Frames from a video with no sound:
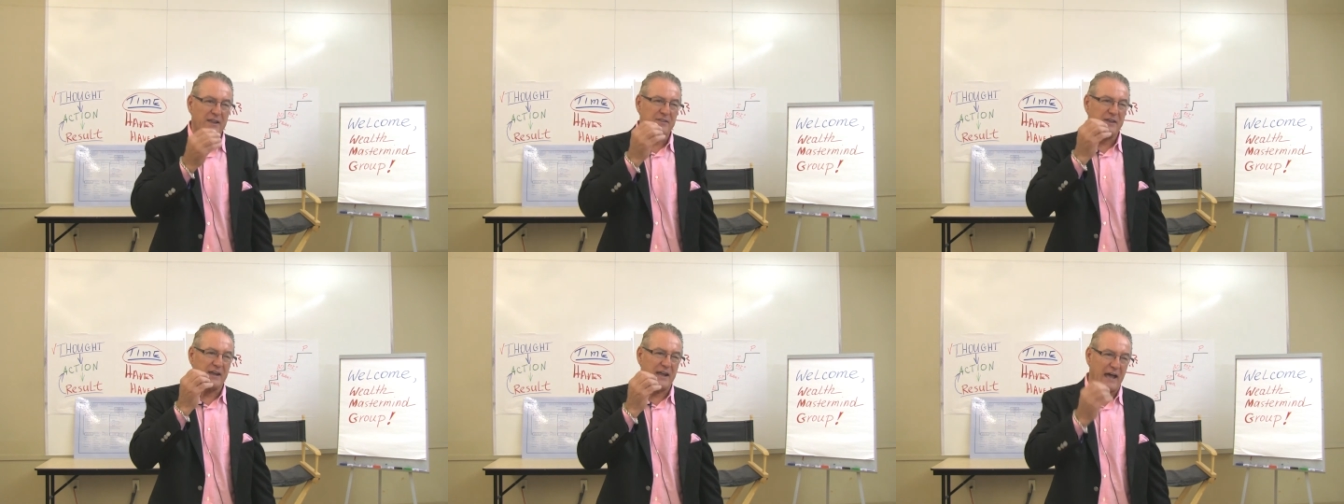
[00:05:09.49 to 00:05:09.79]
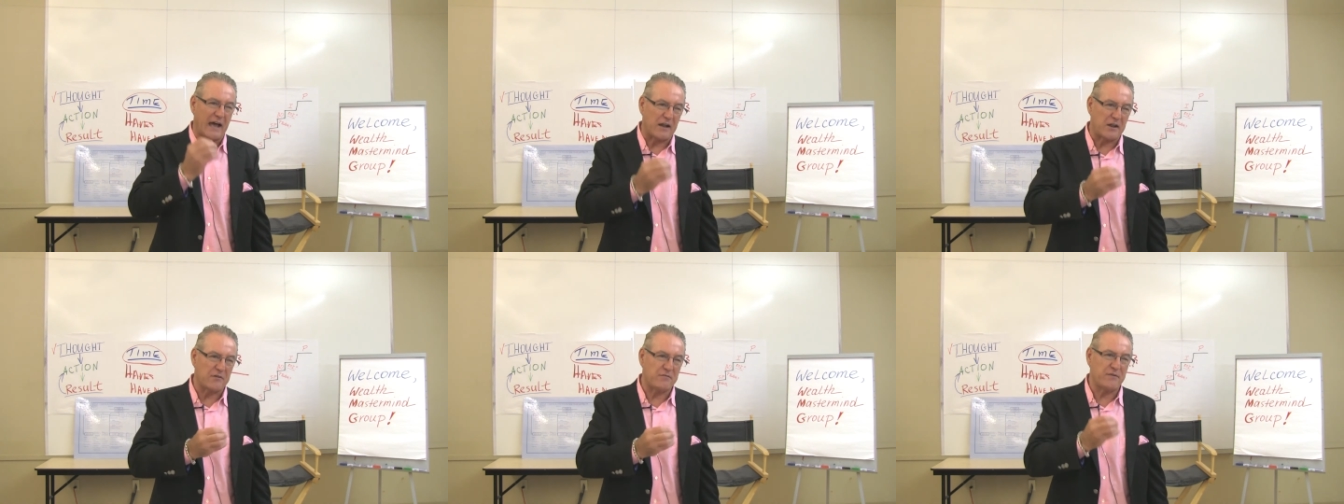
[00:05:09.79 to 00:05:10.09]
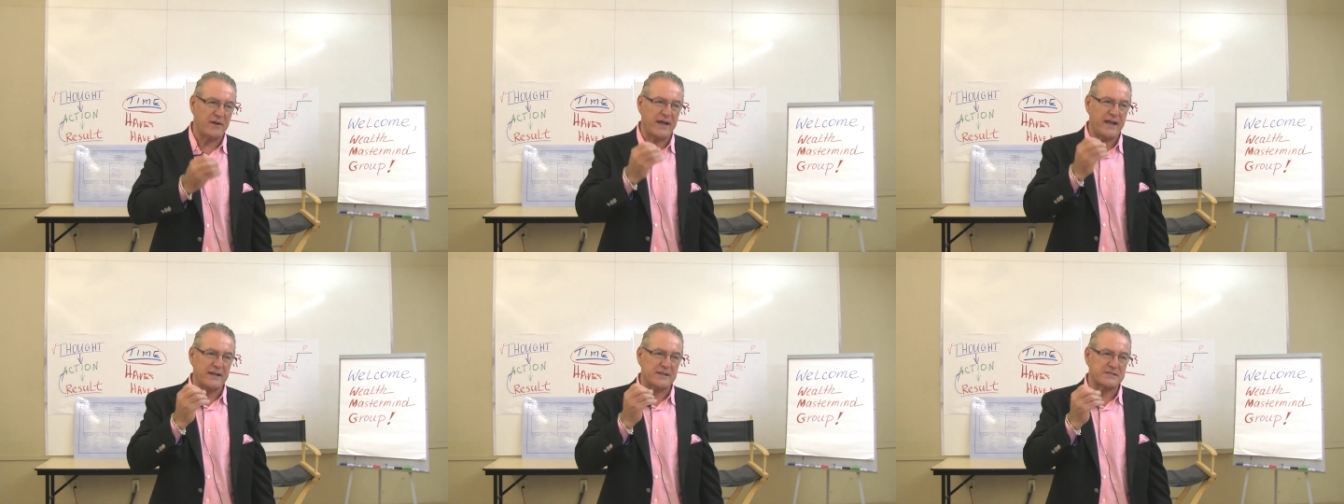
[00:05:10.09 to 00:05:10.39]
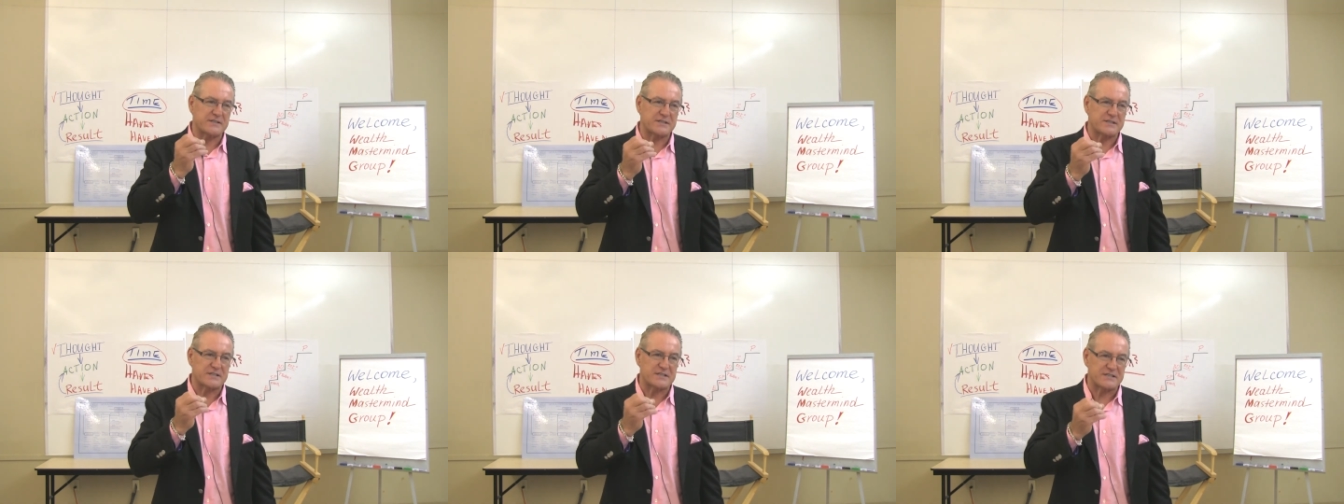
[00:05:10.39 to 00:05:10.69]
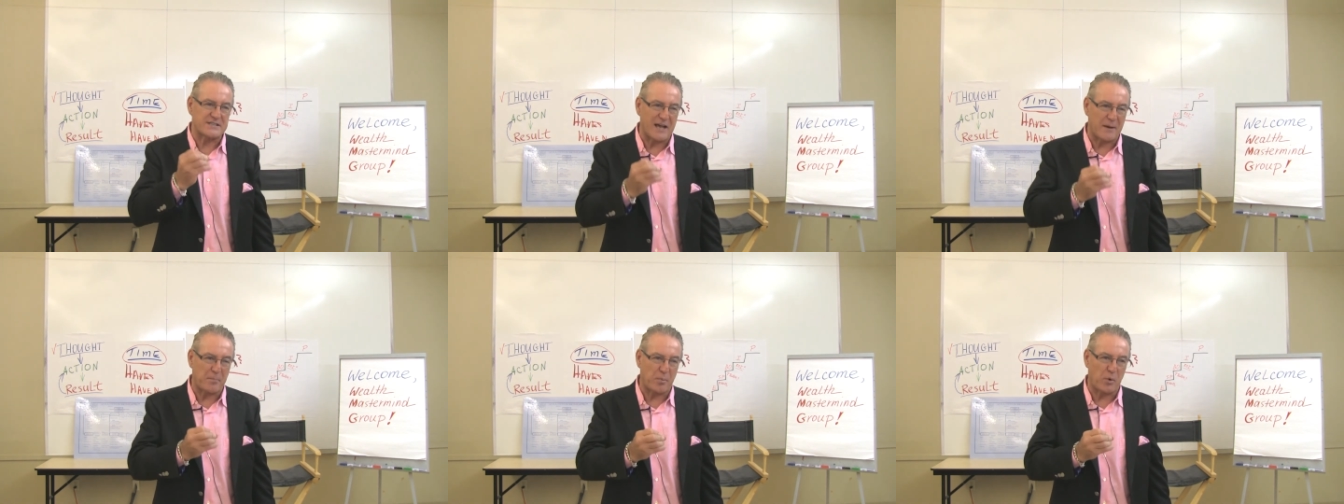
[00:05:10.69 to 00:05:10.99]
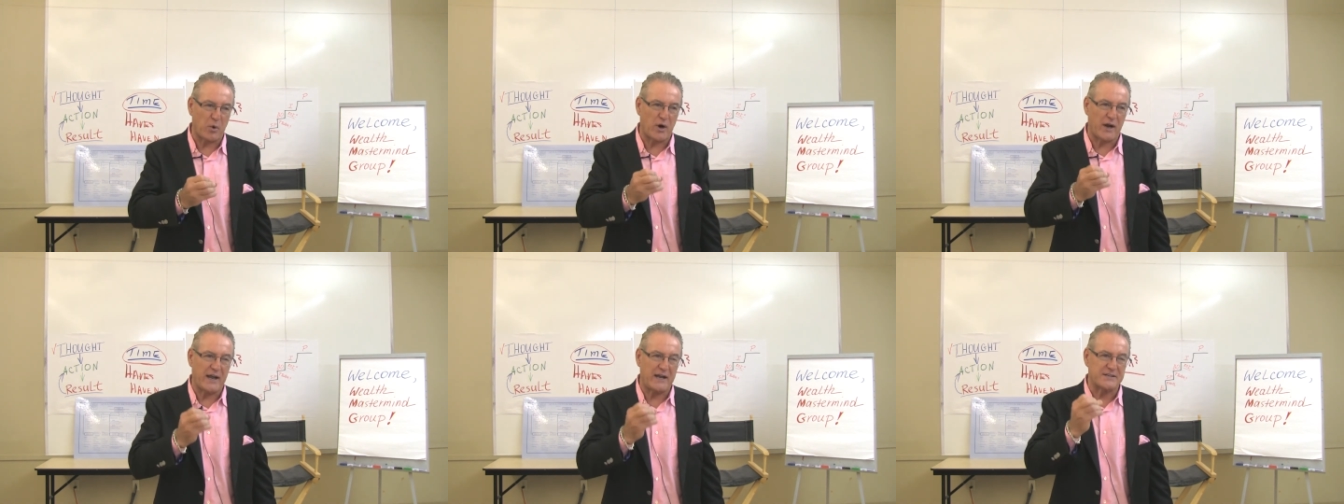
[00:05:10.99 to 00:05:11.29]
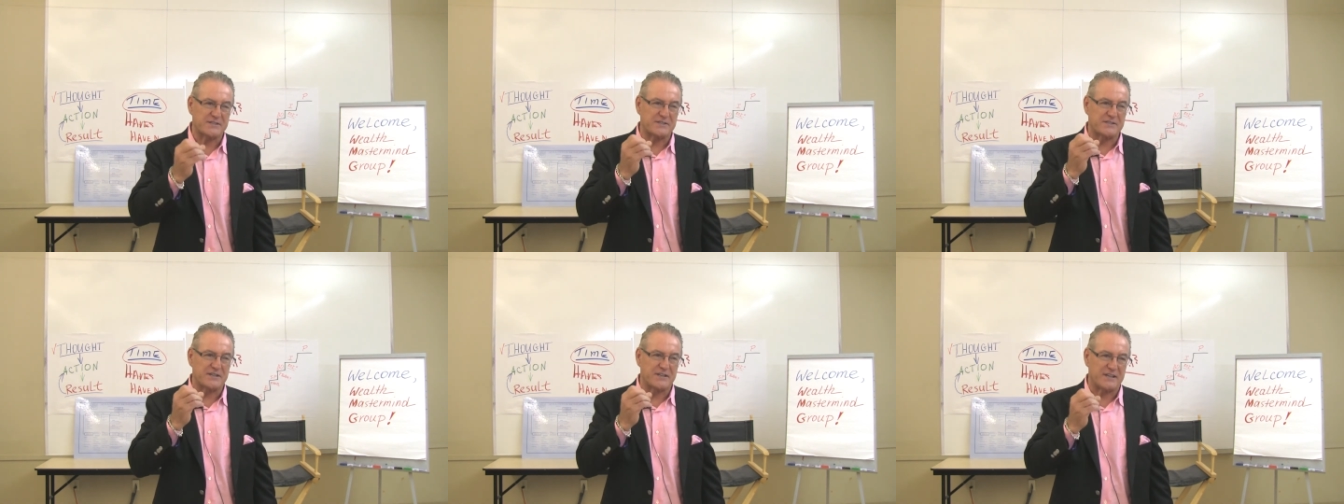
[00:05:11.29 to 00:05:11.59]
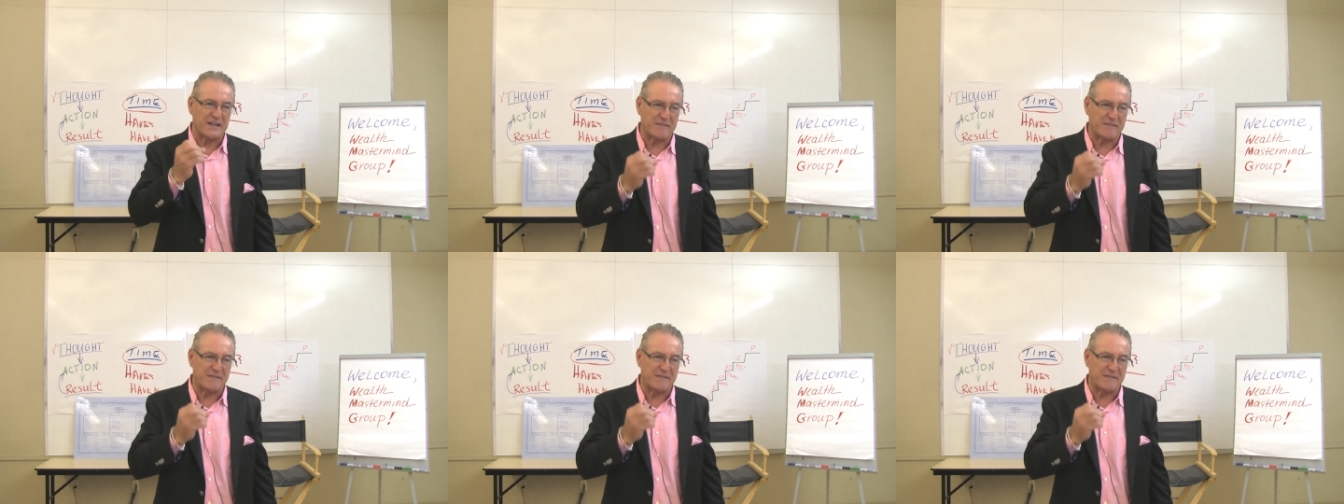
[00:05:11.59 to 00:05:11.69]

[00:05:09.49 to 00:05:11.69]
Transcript: that elevates, separates,